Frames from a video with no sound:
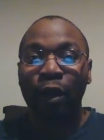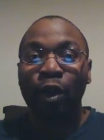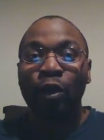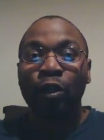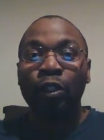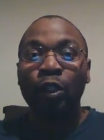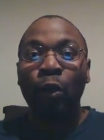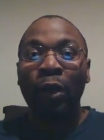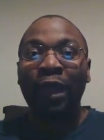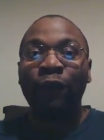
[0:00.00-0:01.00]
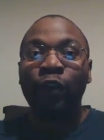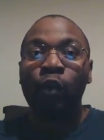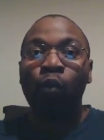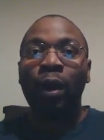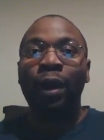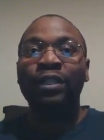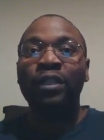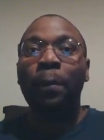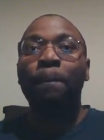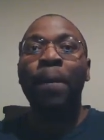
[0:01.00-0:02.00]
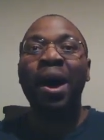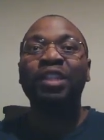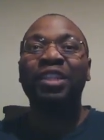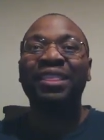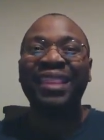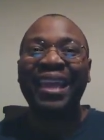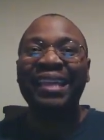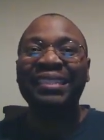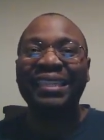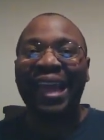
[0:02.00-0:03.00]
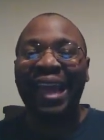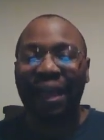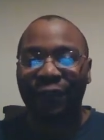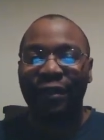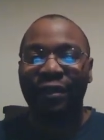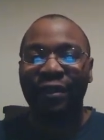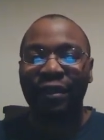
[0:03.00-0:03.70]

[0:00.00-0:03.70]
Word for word: So if you want much things in heaven,